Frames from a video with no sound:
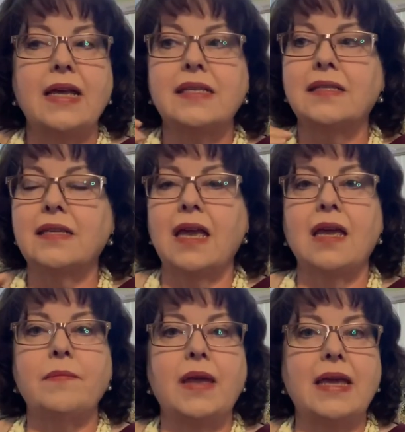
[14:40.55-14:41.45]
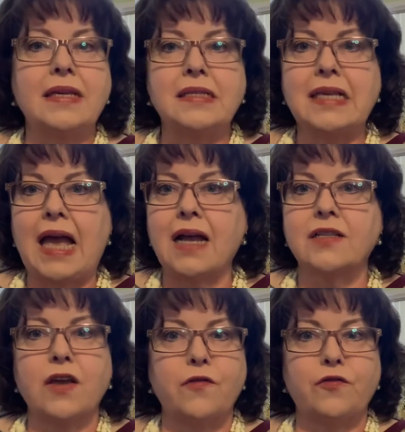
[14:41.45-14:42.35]
Same
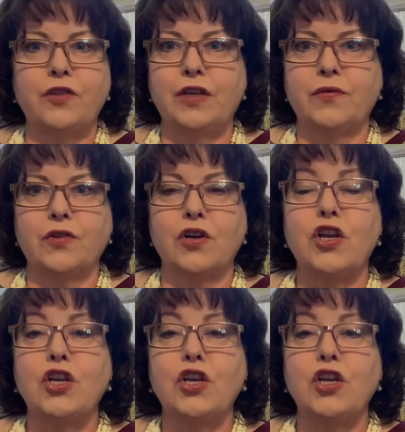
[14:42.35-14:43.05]
exact flavor.